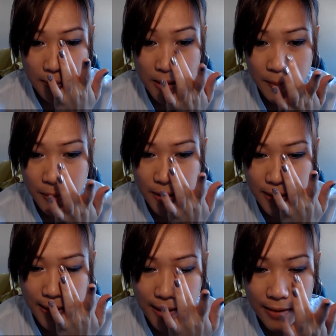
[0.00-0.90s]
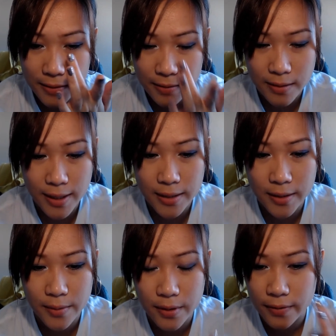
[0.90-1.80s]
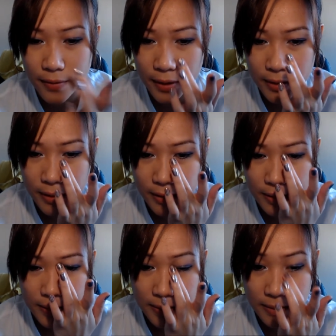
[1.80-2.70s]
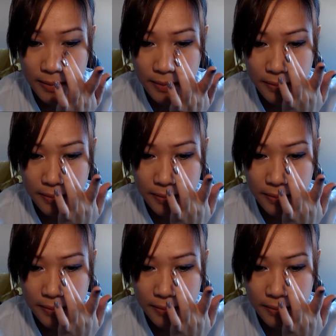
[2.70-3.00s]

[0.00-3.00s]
Just blend that out lightly with your fingers.